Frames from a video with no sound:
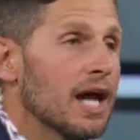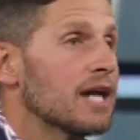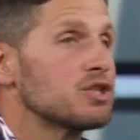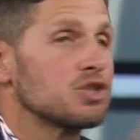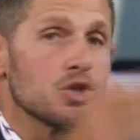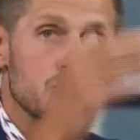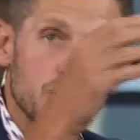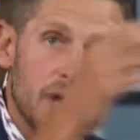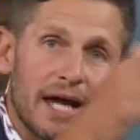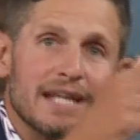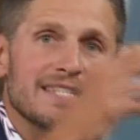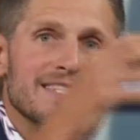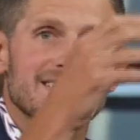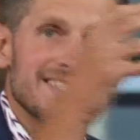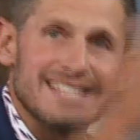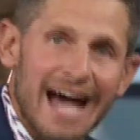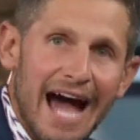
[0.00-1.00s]
And so you got to
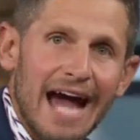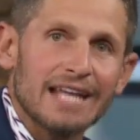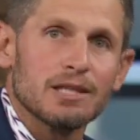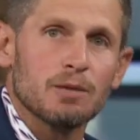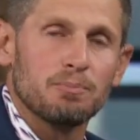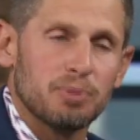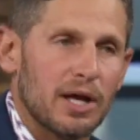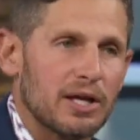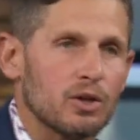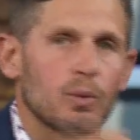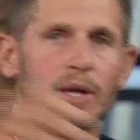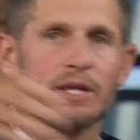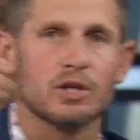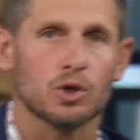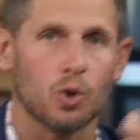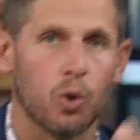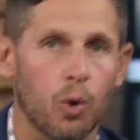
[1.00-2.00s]
design the play the way
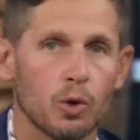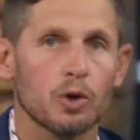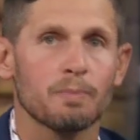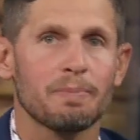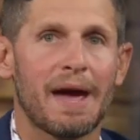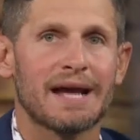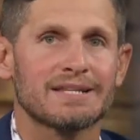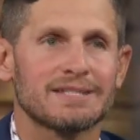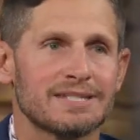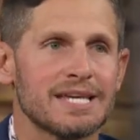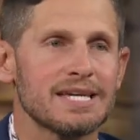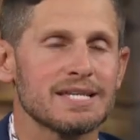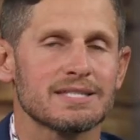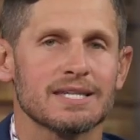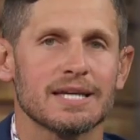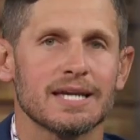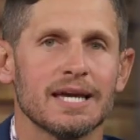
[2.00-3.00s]
the quarterback mm.
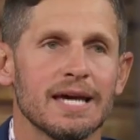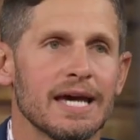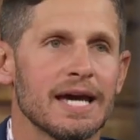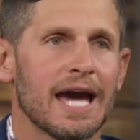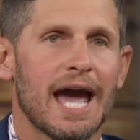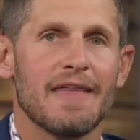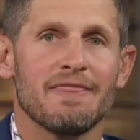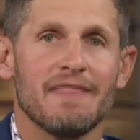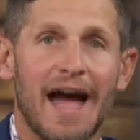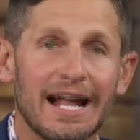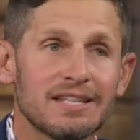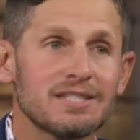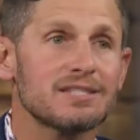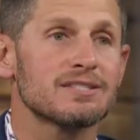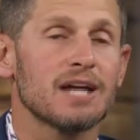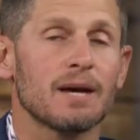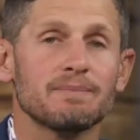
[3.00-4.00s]
sees it. And that's
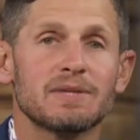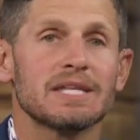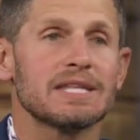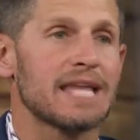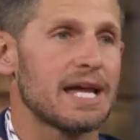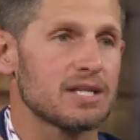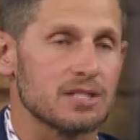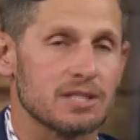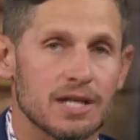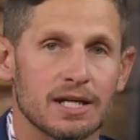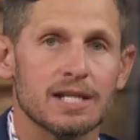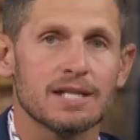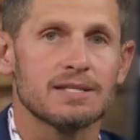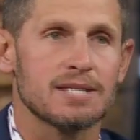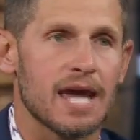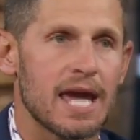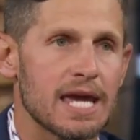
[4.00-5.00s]
something that is going to
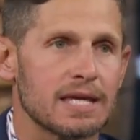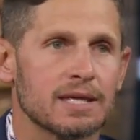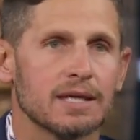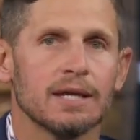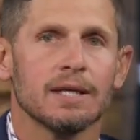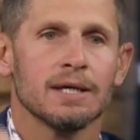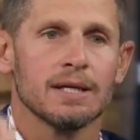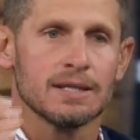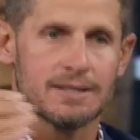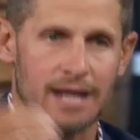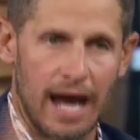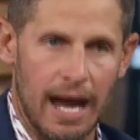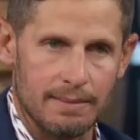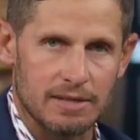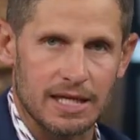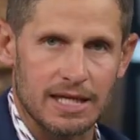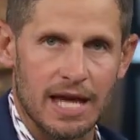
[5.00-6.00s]
take
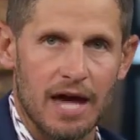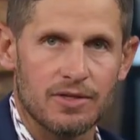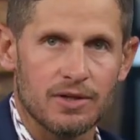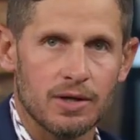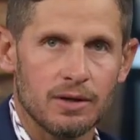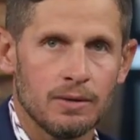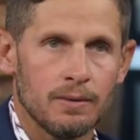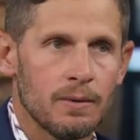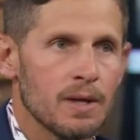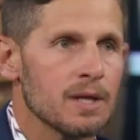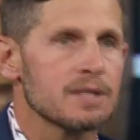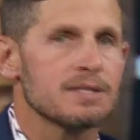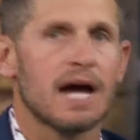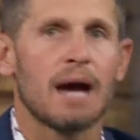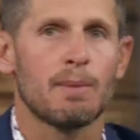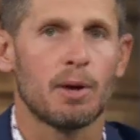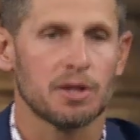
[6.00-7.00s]
time together,
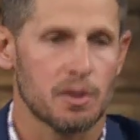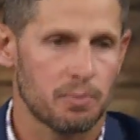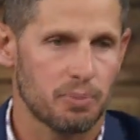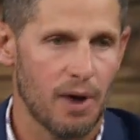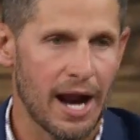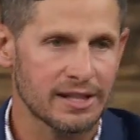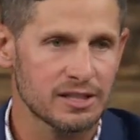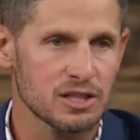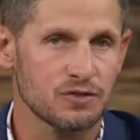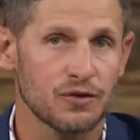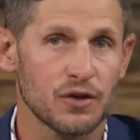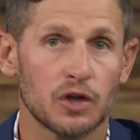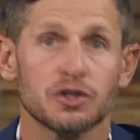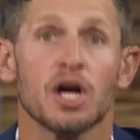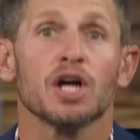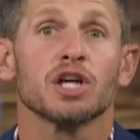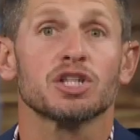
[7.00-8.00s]
time on the practice
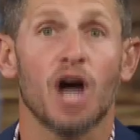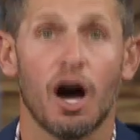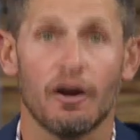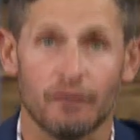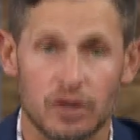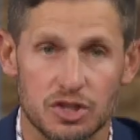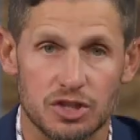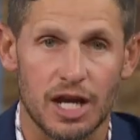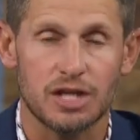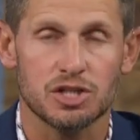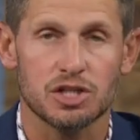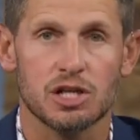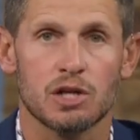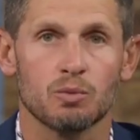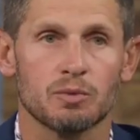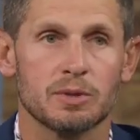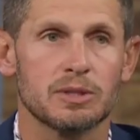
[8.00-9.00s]
field, conversation
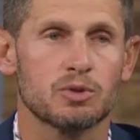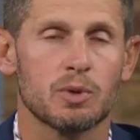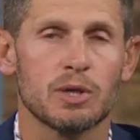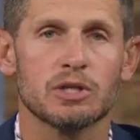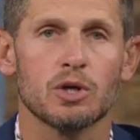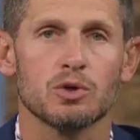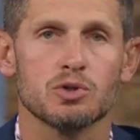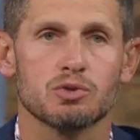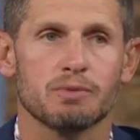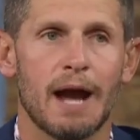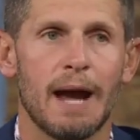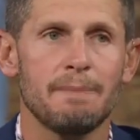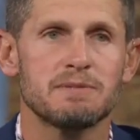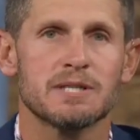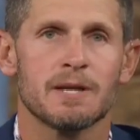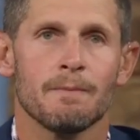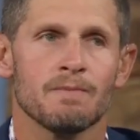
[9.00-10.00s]
in between those
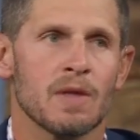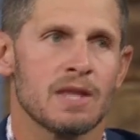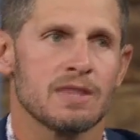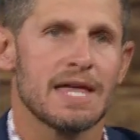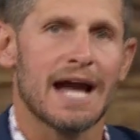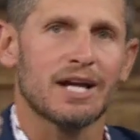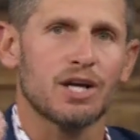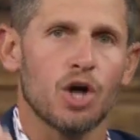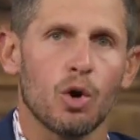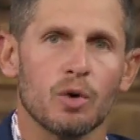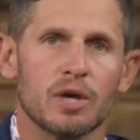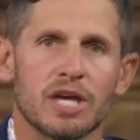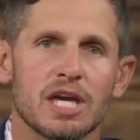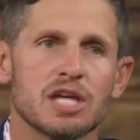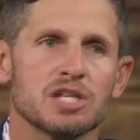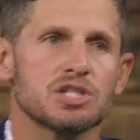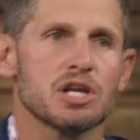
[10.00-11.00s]
reps that
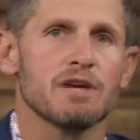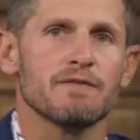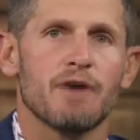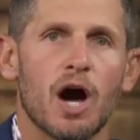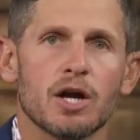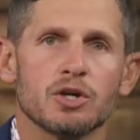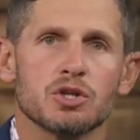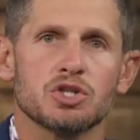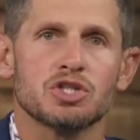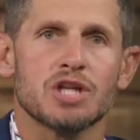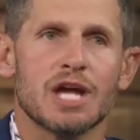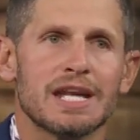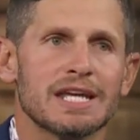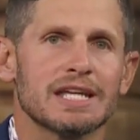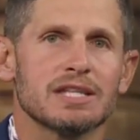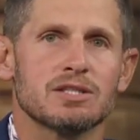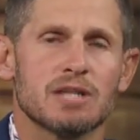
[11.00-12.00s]
cohesion of
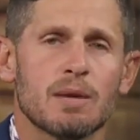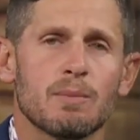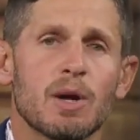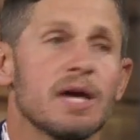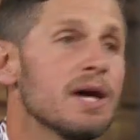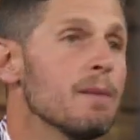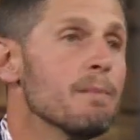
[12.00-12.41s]
understanding it the same way.